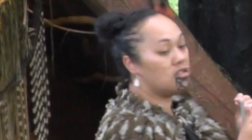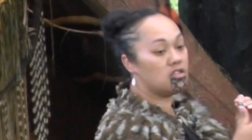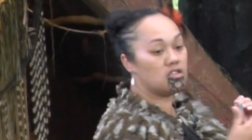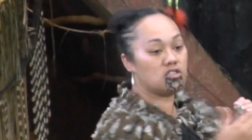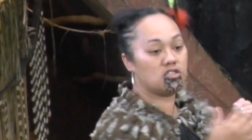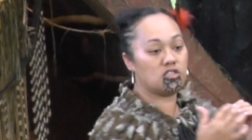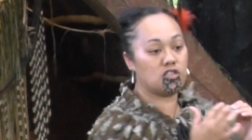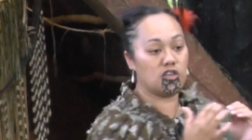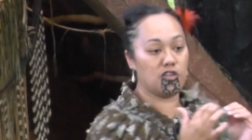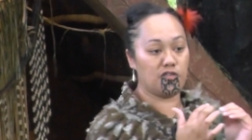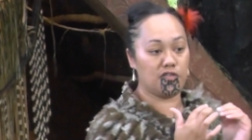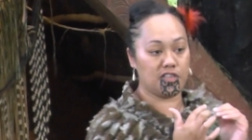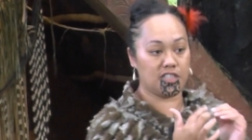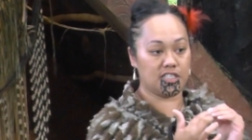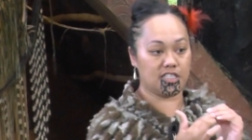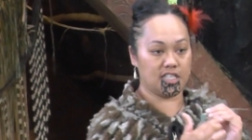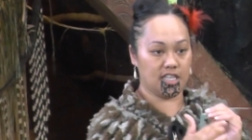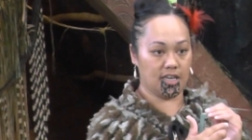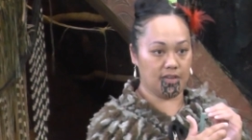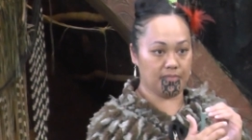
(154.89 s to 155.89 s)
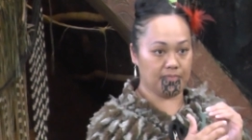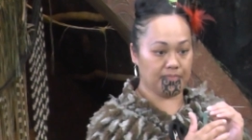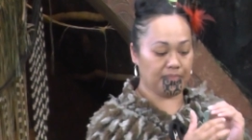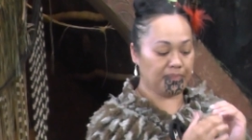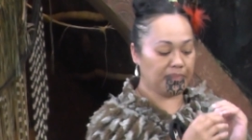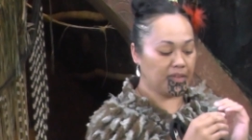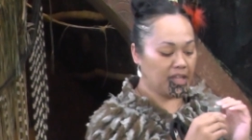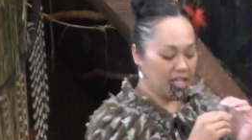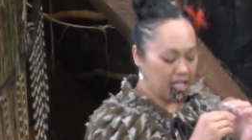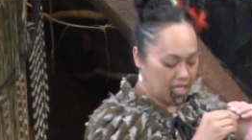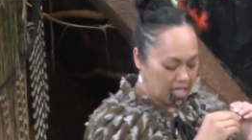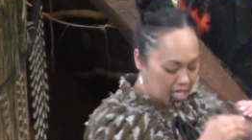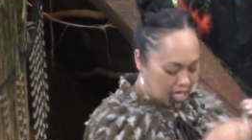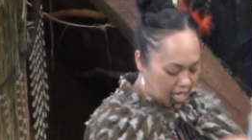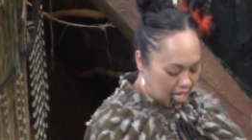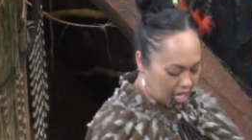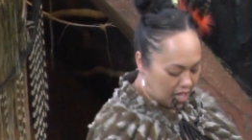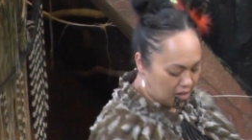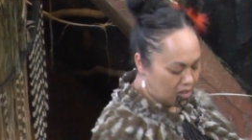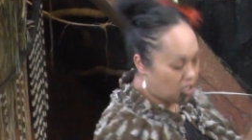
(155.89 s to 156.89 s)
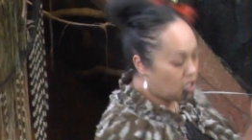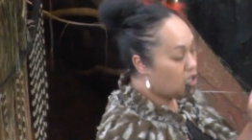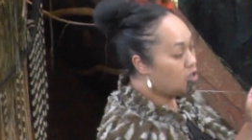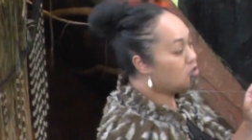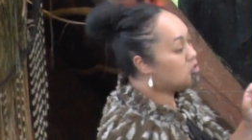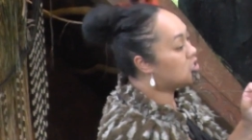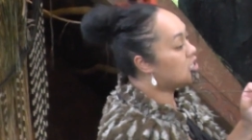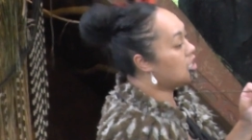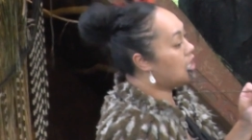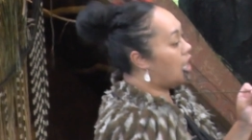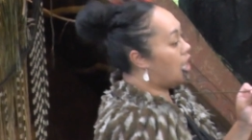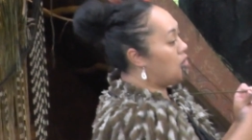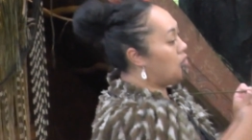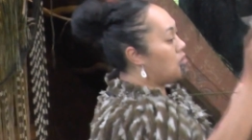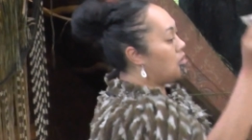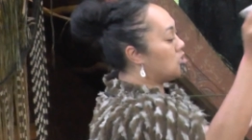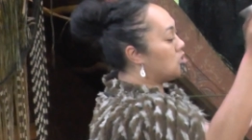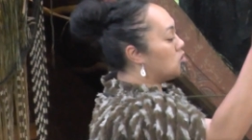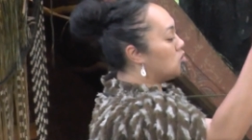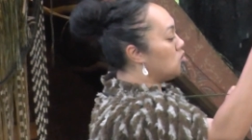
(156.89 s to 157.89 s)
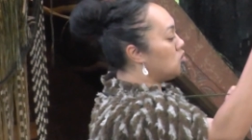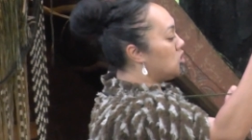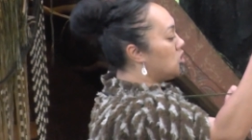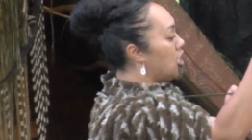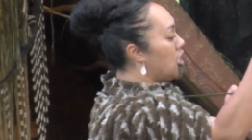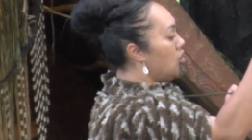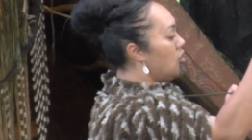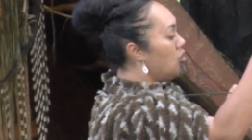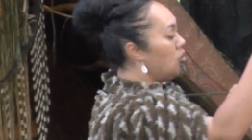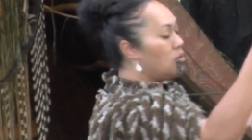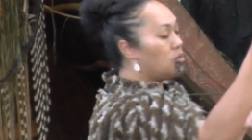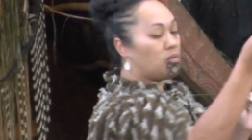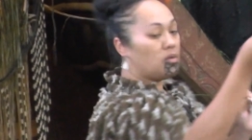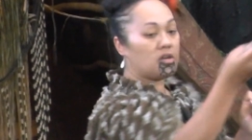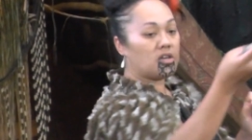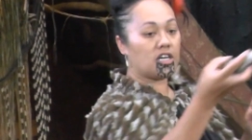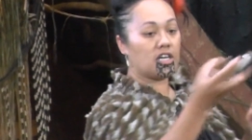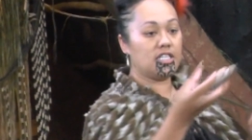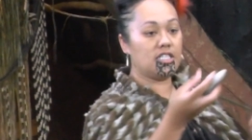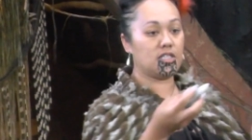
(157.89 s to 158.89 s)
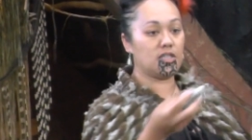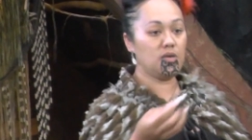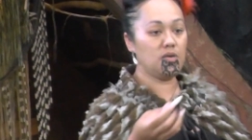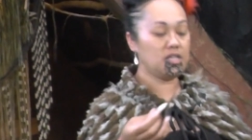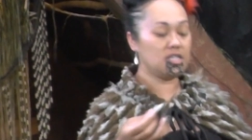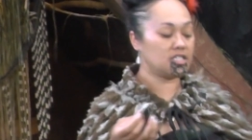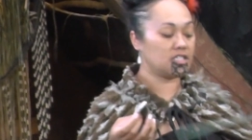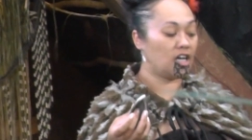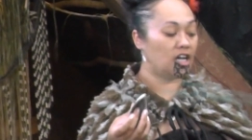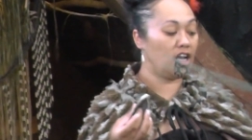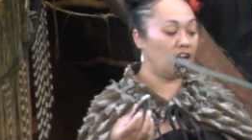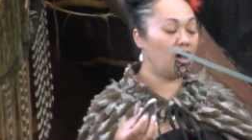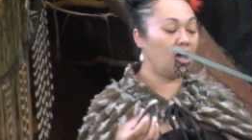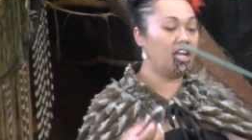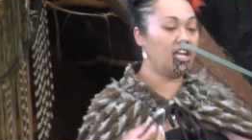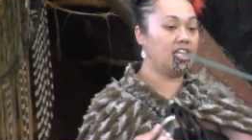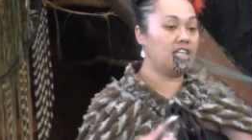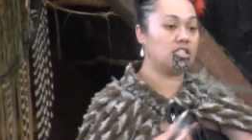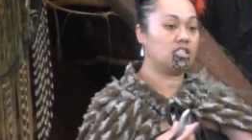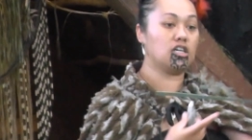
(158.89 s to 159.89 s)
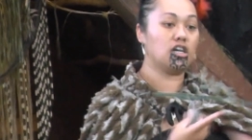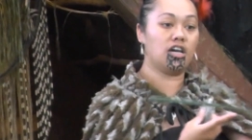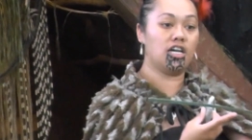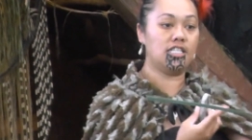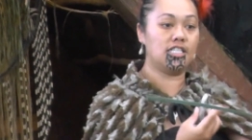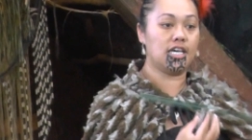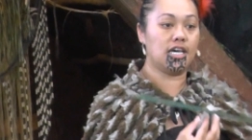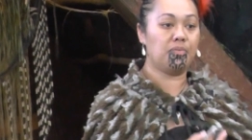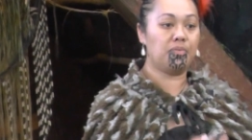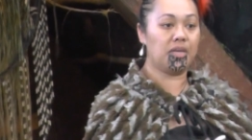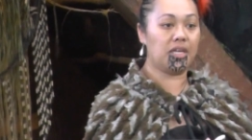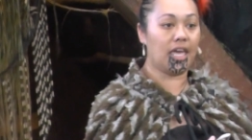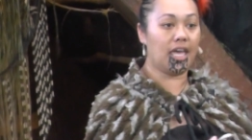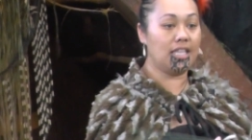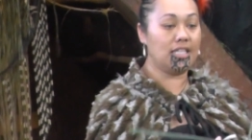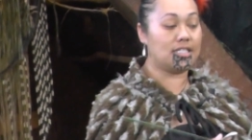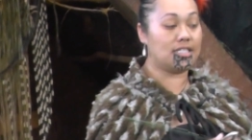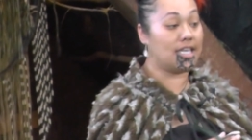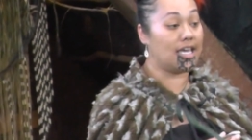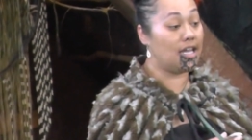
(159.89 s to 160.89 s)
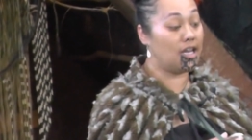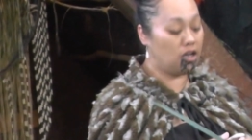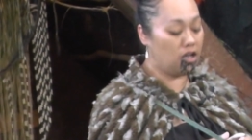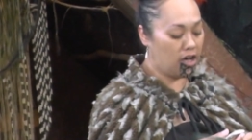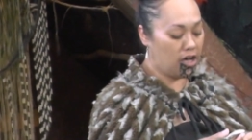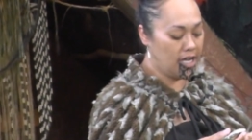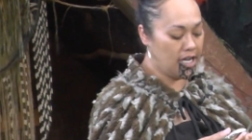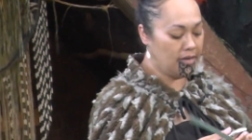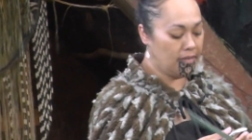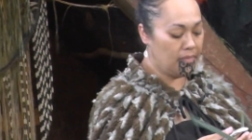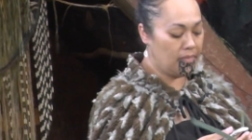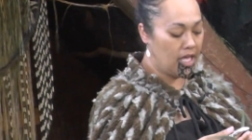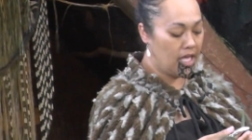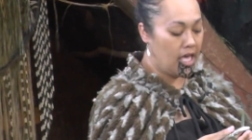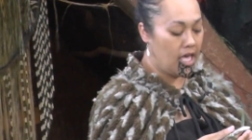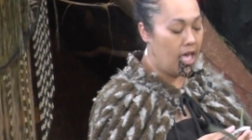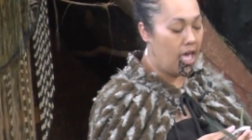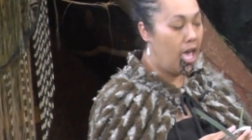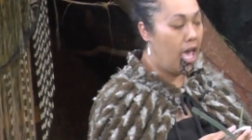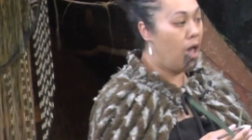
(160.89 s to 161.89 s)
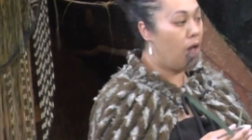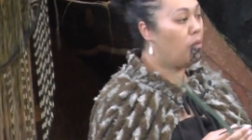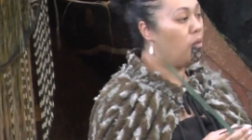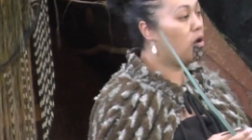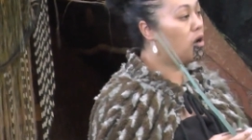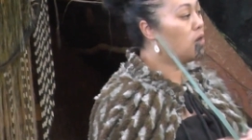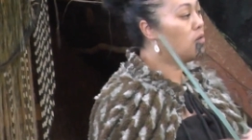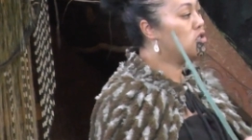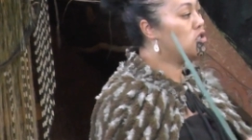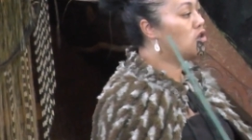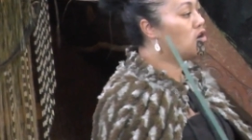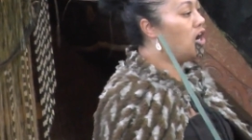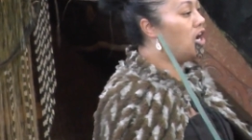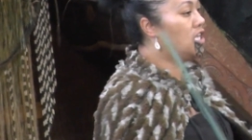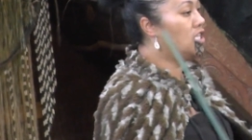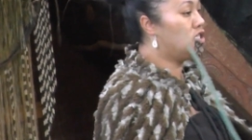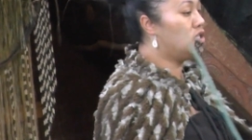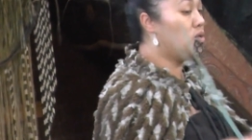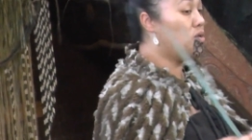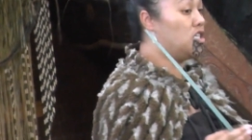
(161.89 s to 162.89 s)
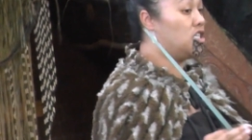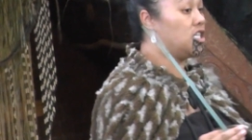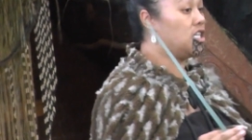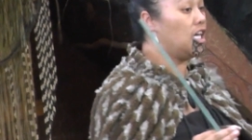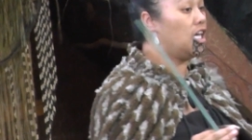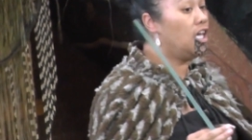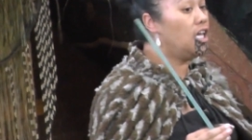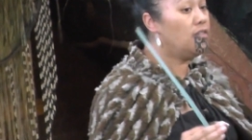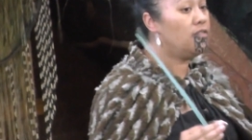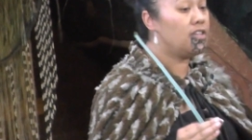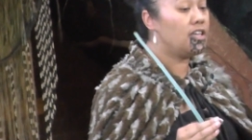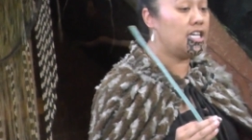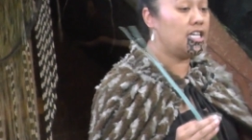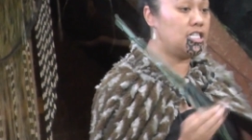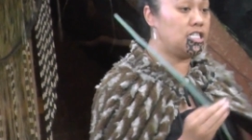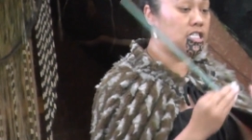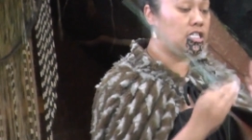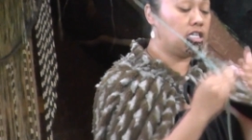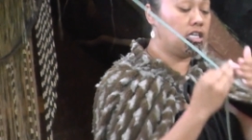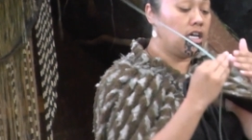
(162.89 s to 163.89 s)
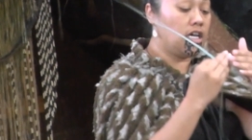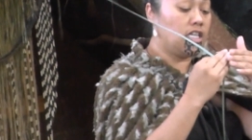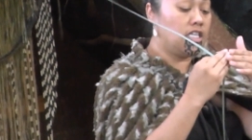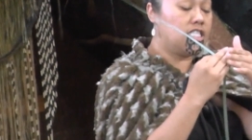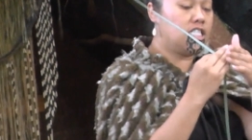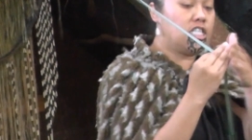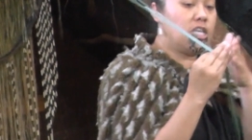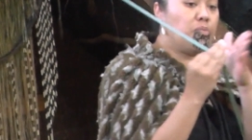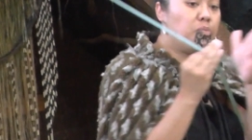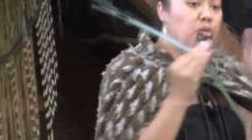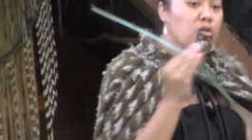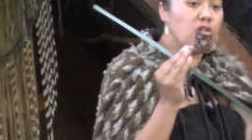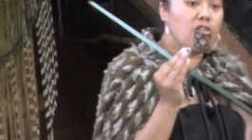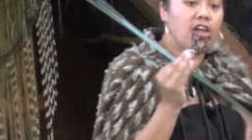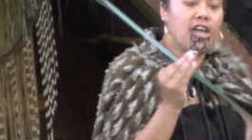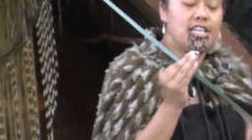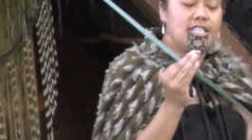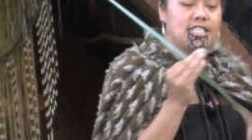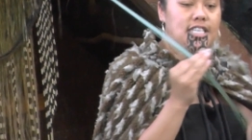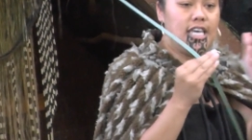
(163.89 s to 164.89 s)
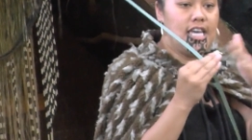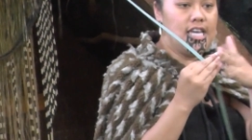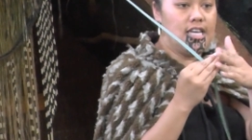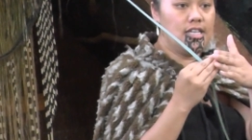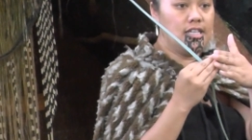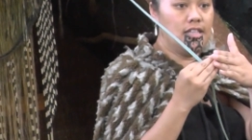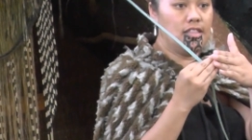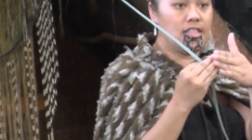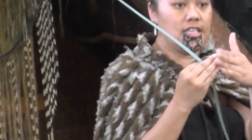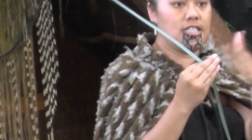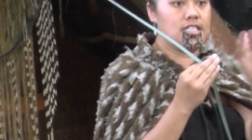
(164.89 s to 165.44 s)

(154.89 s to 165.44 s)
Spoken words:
the surface there. And using a muscle sharp, what I do is I line it tight up against that line. And what I'm trying to achieve is separating the